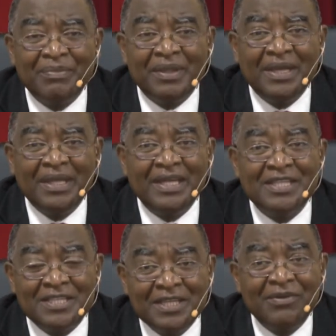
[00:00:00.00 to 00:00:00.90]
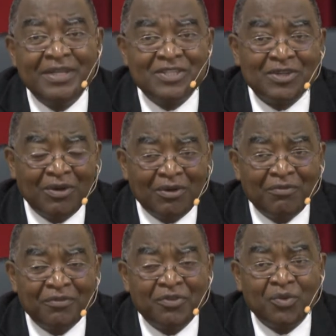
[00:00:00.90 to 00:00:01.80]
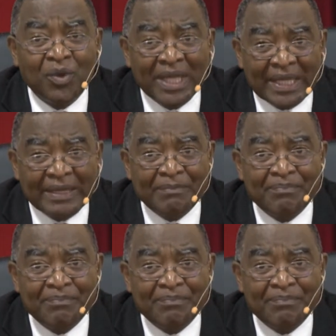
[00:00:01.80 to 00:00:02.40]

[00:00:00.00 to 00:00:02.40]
in a series of 3.